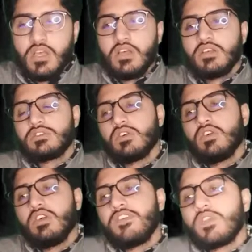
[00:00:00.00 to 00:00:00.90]
So
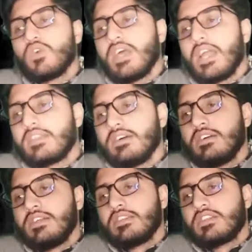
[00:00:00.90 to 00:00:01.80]
if you know that, no,
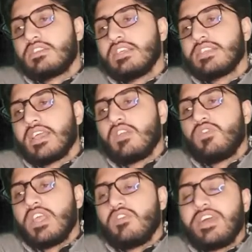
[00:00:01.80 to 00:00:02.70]
that this angle,
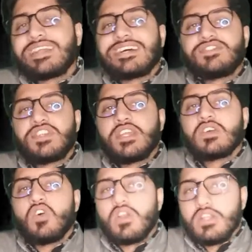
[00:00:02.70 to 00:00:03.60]
we are
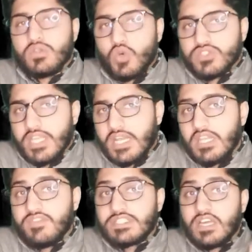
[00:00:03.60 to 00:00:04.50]
considering only those
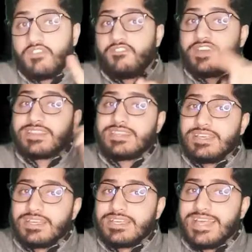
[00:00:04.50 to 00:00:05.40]
angles which are with the
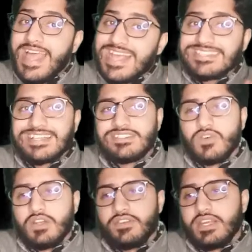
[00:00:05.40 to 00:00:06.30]
x-axis
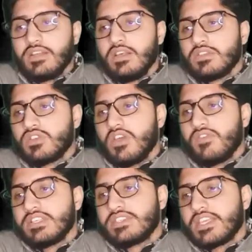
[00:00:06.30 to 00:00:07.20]
only, right? So if
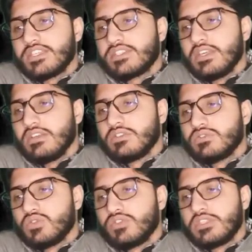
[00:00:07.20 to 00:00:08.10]
this is 60,
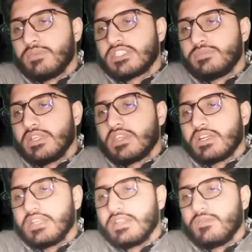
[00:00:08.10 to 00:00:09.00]
so this must be
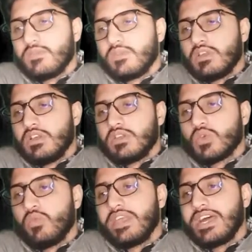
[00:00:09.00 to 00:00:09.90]
30. So
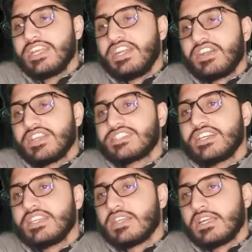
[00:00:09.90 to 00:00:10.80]
we are interested
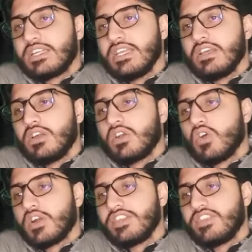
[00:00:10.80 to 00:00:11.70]
in 30,
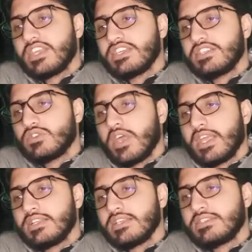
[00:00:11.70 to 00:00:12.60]
not in 60. So I
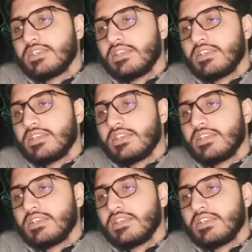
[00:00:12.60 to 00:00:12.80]
can just